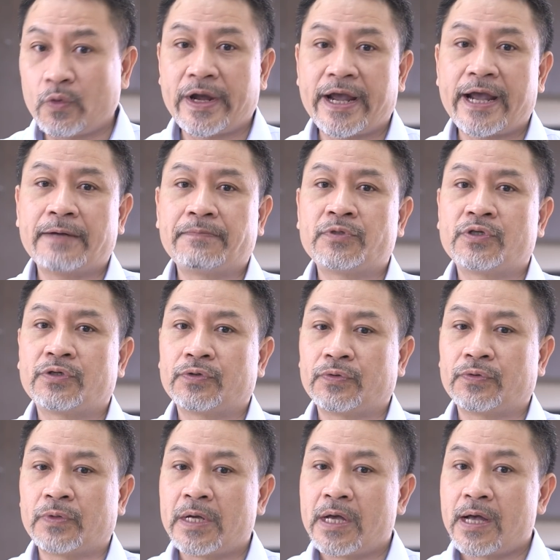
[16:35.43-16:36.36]
we have
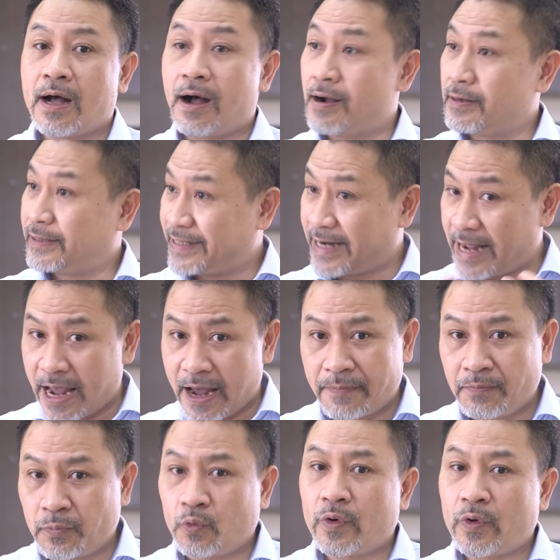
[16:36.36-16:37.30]
to
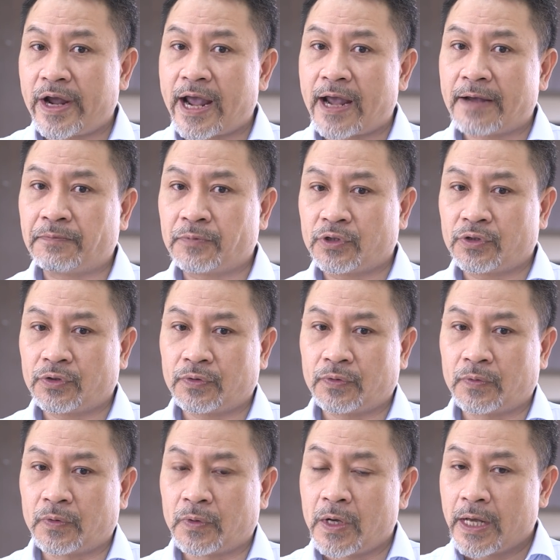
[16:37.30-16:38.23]
adapt, we have
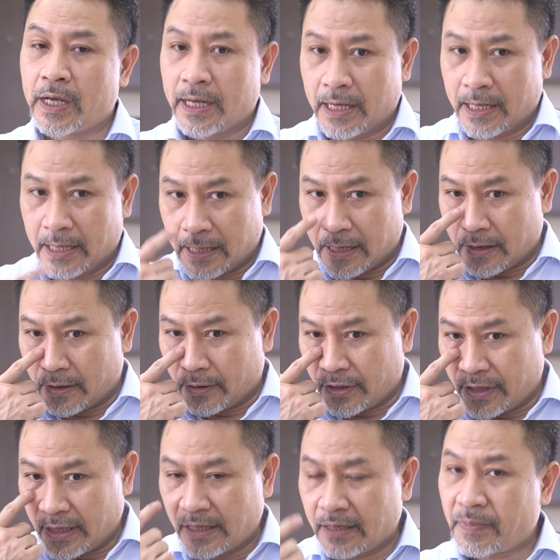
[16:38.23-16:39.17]
to
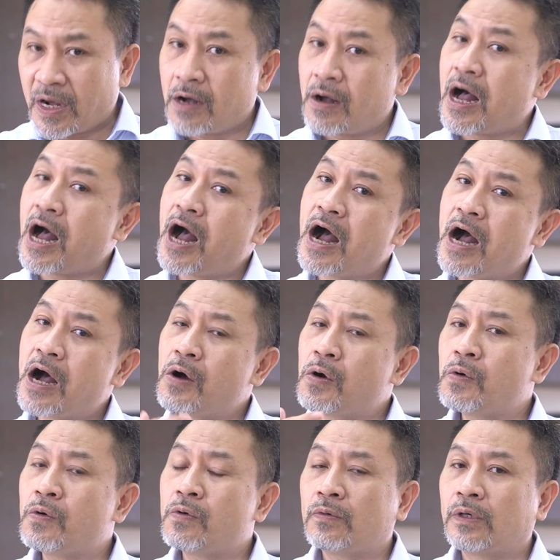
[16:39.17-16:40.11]
think about
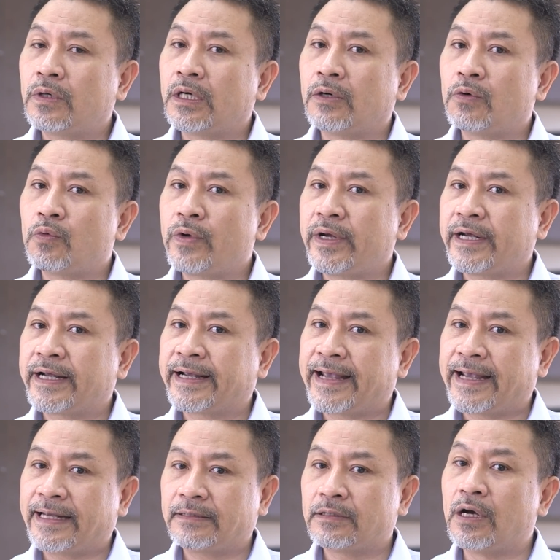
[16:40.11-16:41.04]
how we
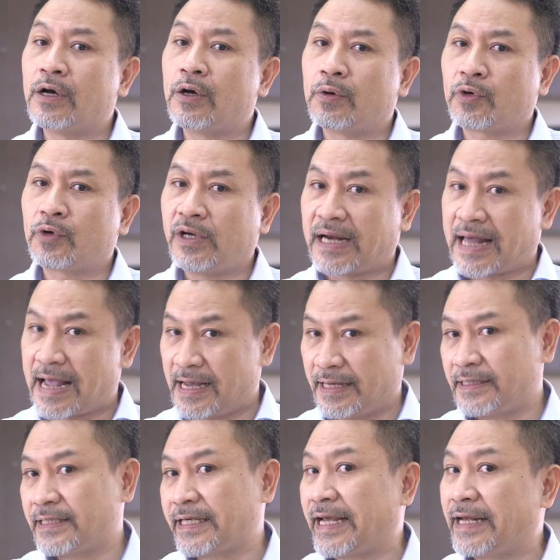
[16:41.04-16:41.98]
can
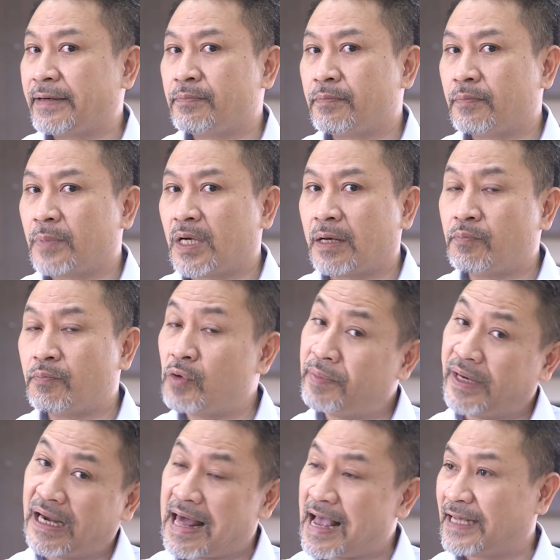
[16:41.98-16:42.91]
realize and
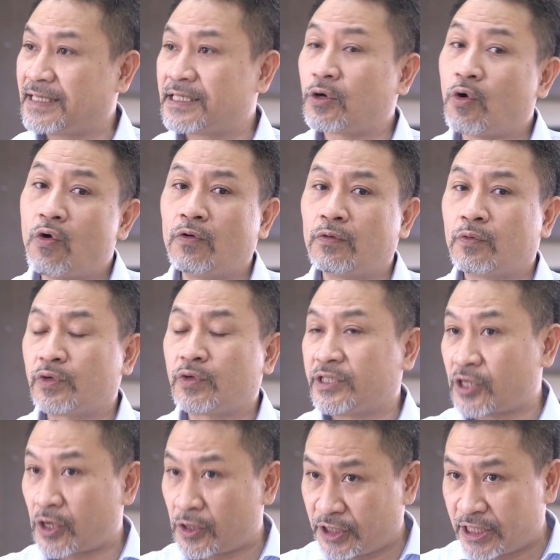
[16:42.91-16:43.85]
mobilize all
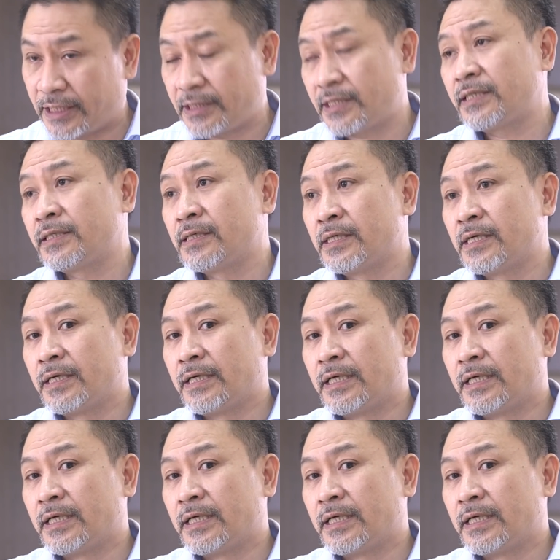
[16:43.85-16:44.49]
resources